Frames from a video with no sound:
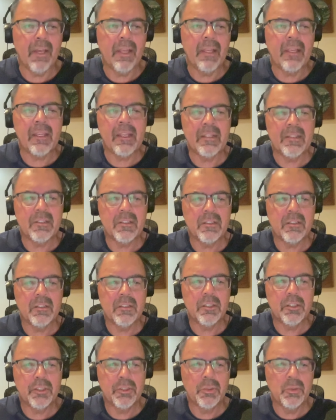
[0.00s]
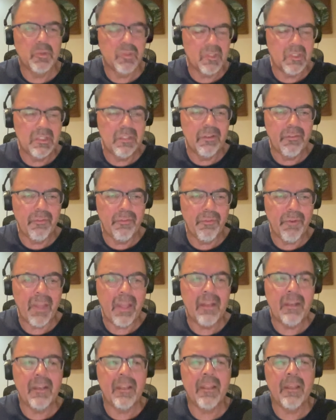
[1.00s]
Vikings choose to
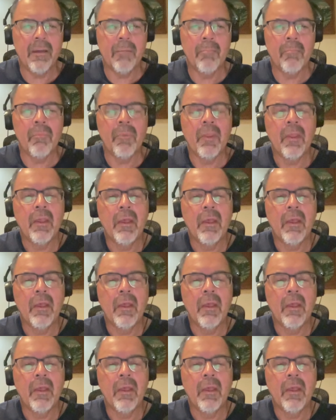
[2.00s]
defend him